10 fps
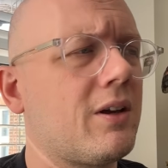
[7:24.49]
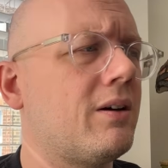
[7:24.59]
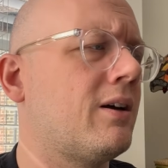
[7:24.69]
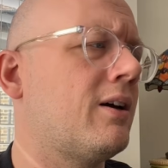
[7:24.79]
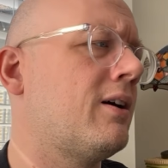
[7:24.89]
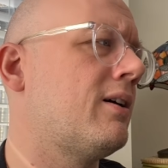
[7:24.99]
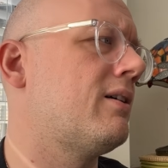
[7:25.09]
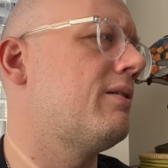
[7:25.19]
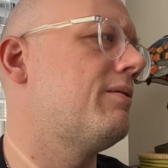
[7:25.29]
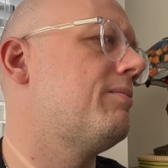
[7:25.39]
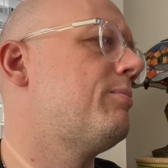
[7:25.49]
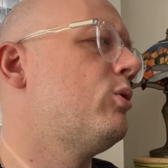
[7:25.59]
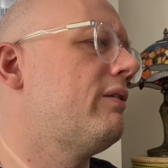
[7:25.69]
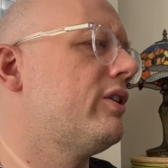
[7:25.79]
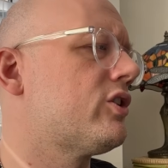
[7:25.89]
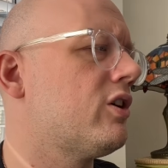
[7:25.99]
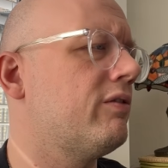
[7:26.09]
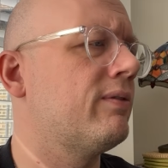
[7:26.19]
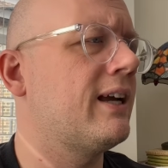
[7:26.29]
Ball over the top from